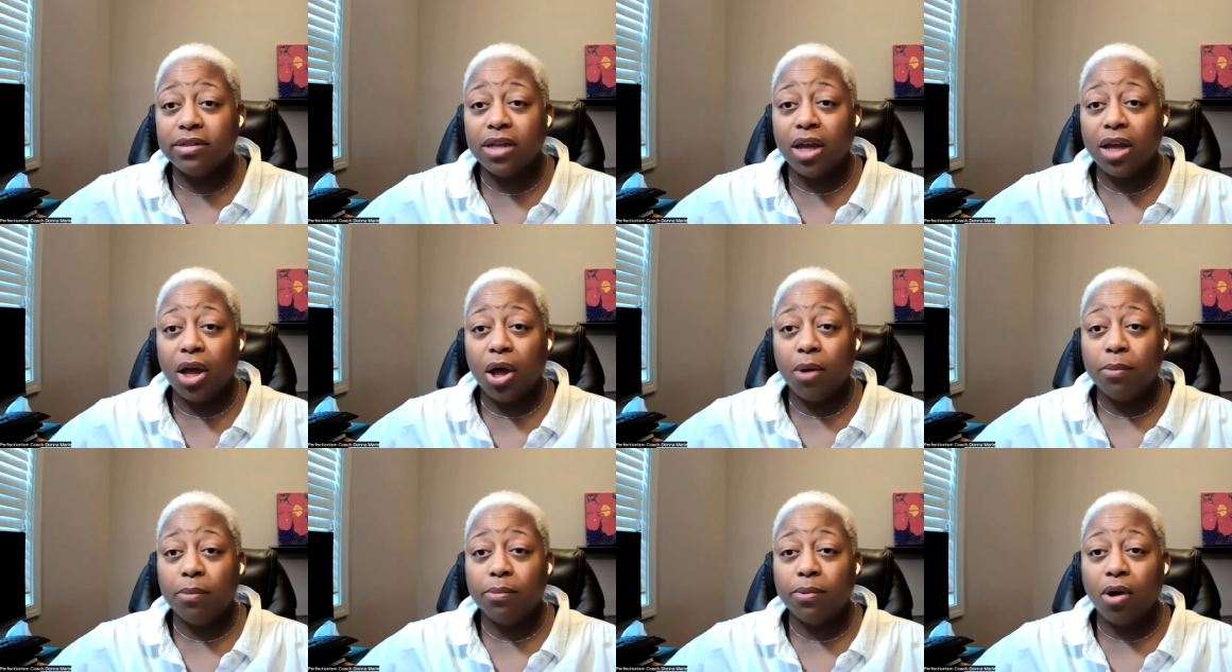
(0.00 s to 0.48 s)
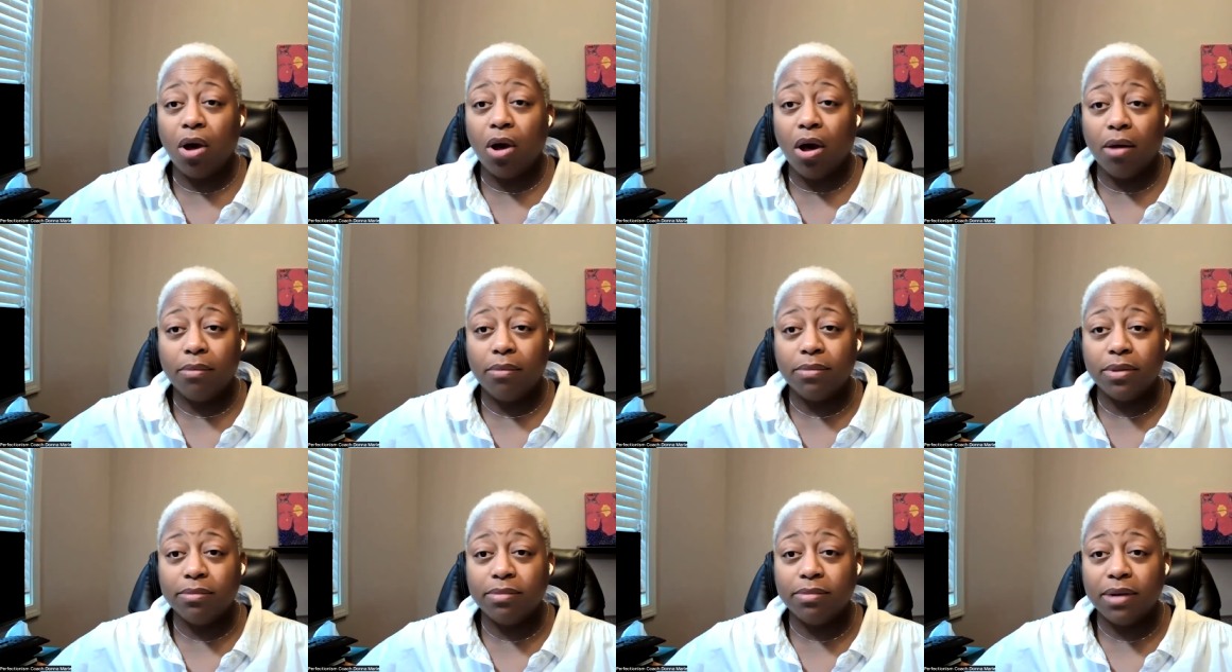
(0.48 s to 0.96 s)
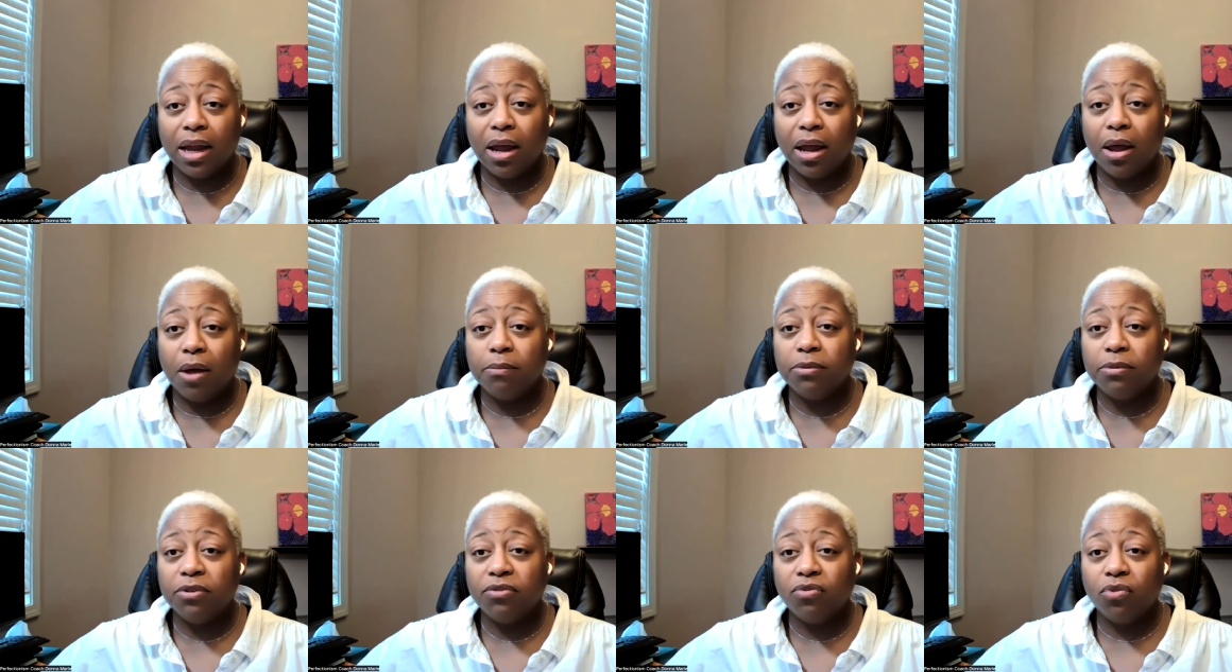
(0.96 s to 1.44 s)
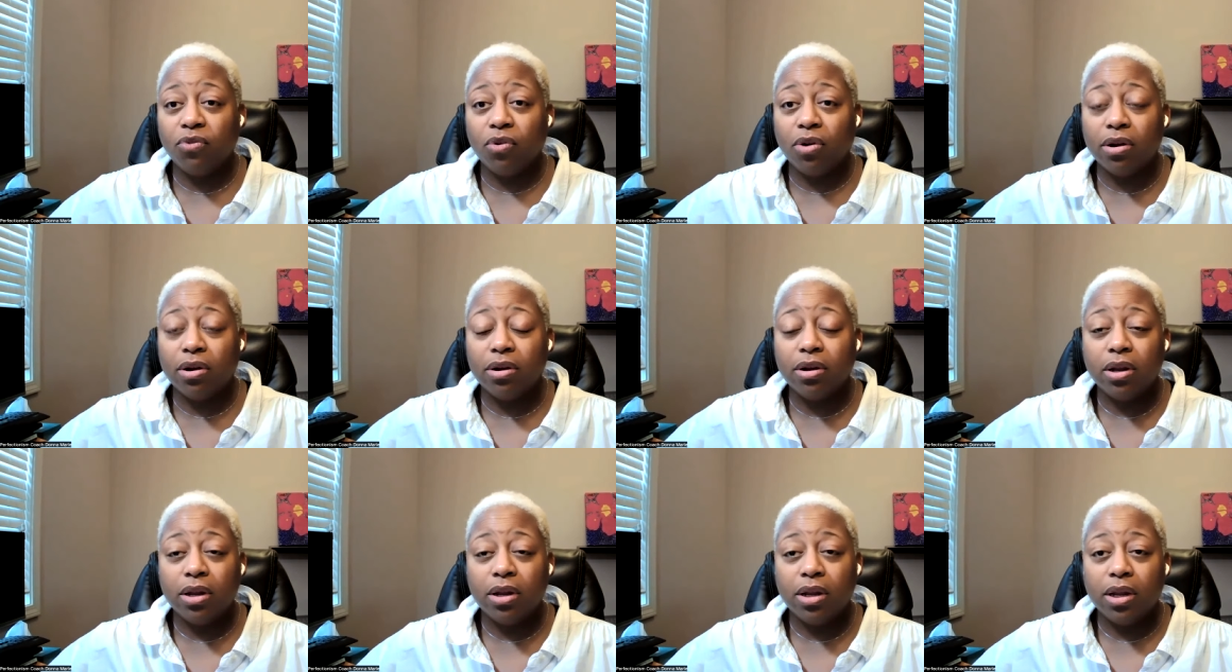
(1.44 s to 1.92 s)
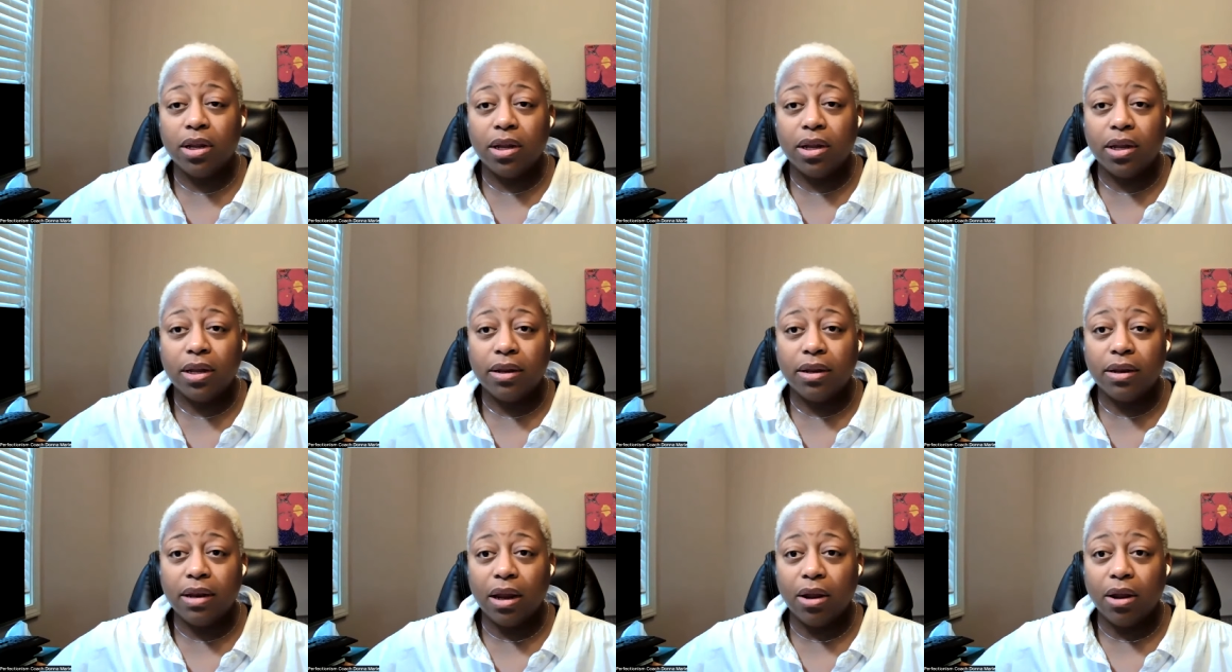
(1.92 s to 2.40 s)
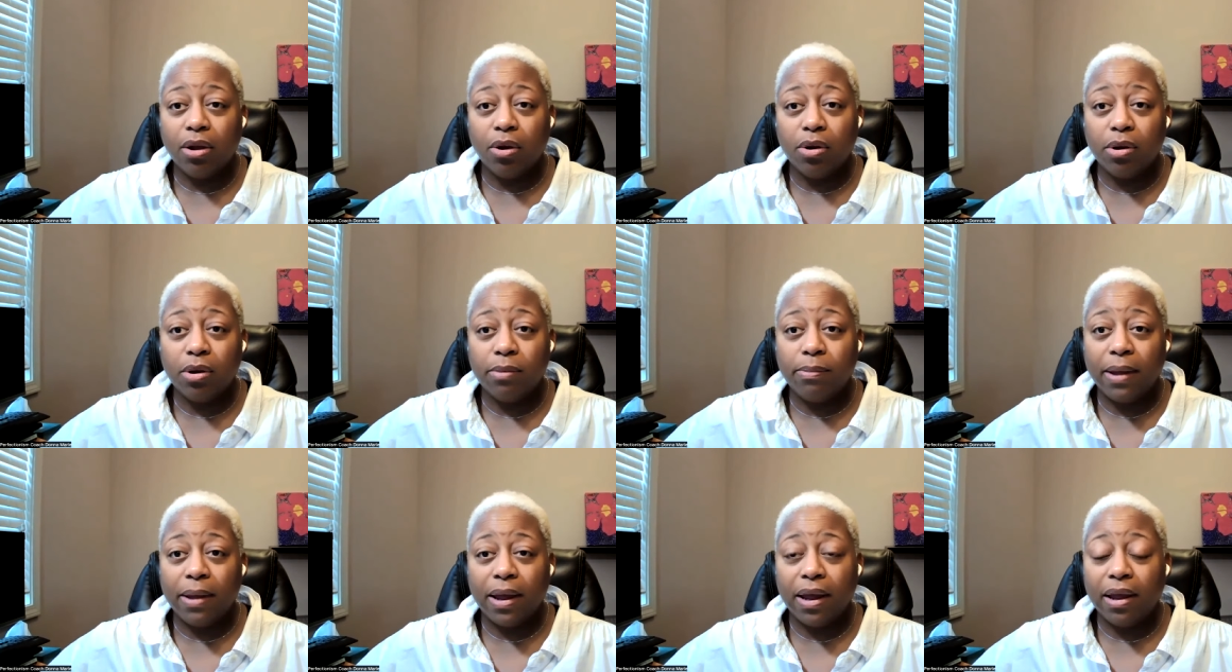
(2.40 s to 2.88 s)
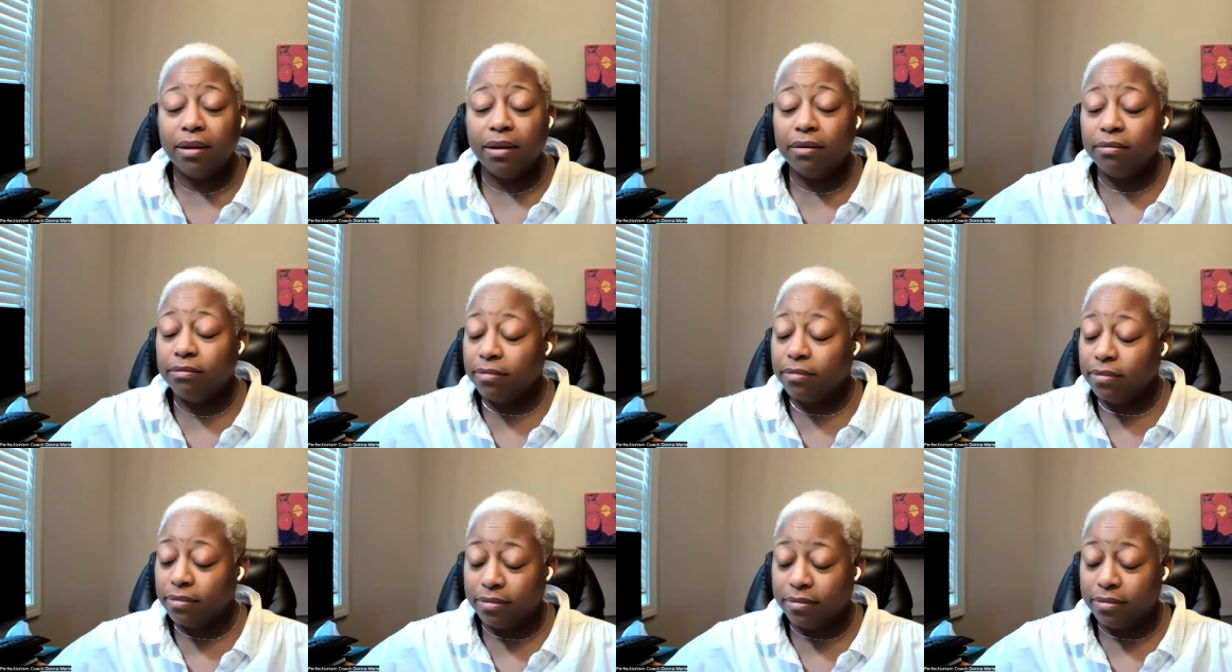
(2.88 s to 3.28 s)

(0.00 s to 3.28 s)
to help calm them down before they go to bed.